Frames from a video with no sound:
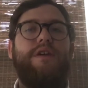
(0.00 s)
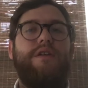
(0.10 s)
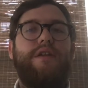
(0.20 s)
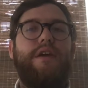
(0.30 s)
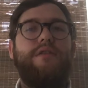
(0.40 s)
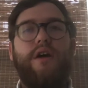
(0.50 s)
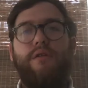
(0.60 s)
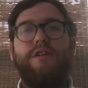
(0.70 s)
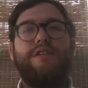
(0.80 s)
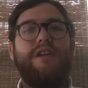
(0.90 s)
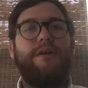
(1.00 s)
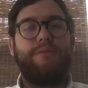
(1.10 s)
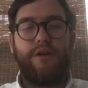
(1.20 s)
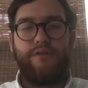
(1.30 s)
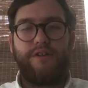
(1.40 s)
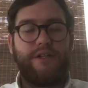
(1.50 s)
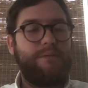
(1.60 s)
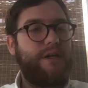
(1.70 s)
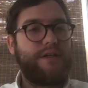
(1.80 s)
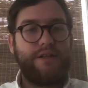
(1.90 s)
Now, no, it's not perfect. I'm
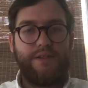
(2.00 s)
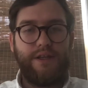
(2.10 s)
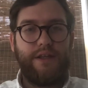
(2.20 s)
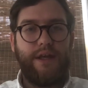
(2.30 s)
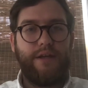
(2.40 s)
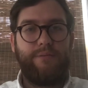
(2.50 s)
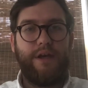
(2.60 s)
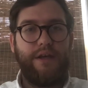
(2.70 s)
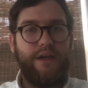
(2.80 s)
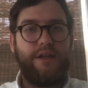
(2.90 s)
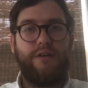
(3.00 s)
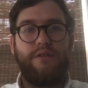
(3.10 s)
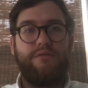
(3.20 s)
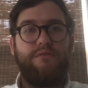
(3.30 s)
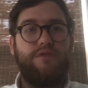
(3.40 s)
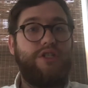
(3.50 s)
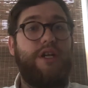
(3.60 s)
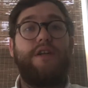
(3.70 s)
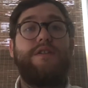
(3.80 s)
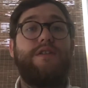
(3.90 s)
not going to say that by any
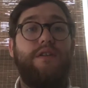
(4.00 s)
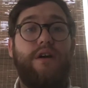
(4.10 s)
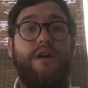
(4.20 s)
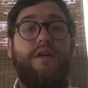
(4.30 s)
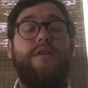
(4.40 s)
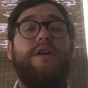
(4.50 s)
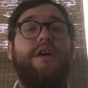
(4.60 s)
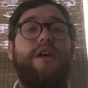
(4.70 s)
chance at all.